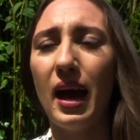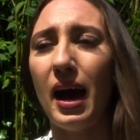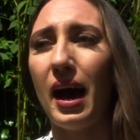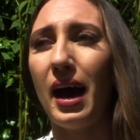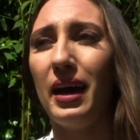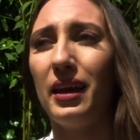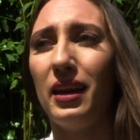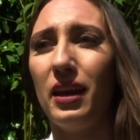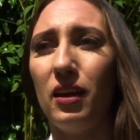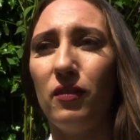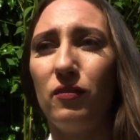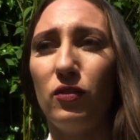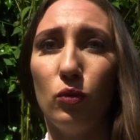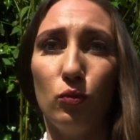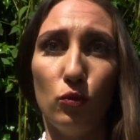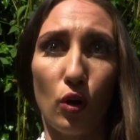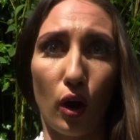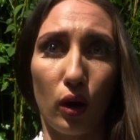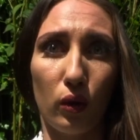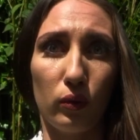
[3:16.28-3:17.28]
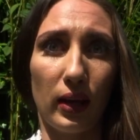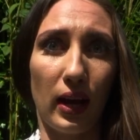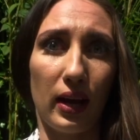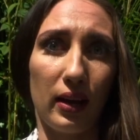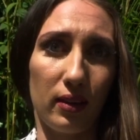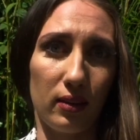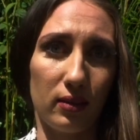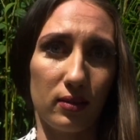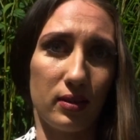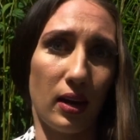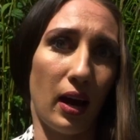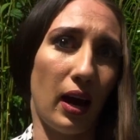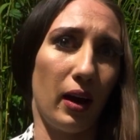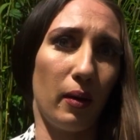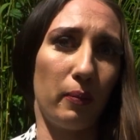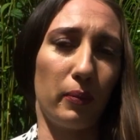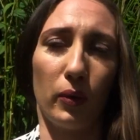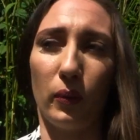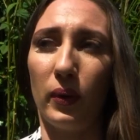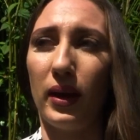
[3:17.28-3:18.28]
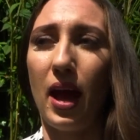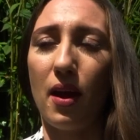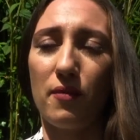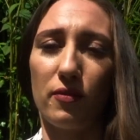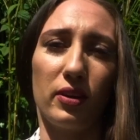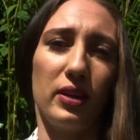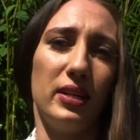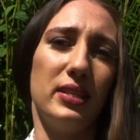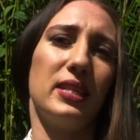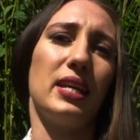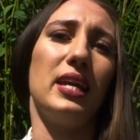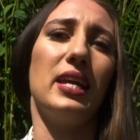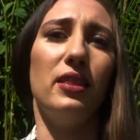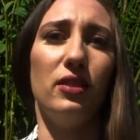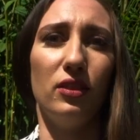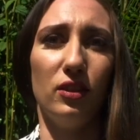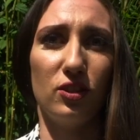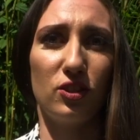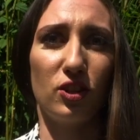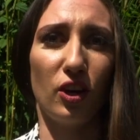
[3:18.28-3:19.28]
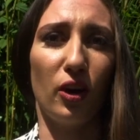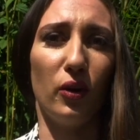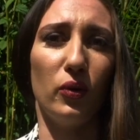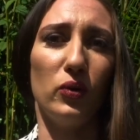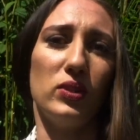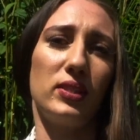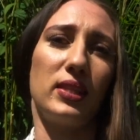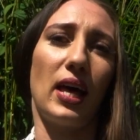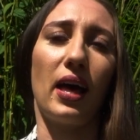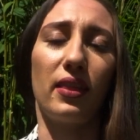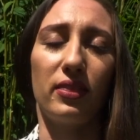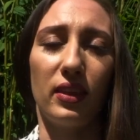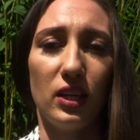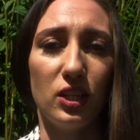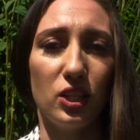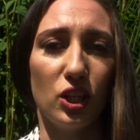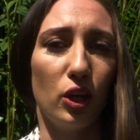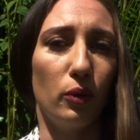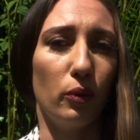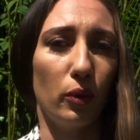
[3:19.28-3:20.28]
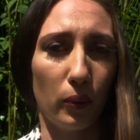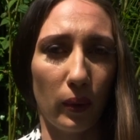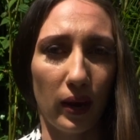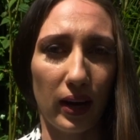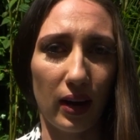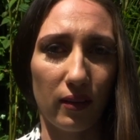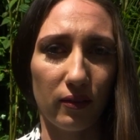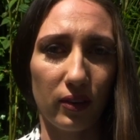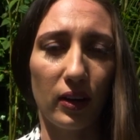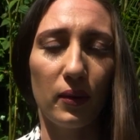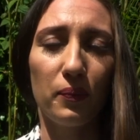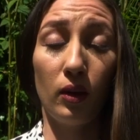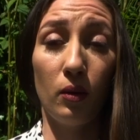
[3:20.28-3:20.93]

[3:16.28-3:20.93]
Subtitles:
and if you know that tap or whatever is in the shows that they do or whatever.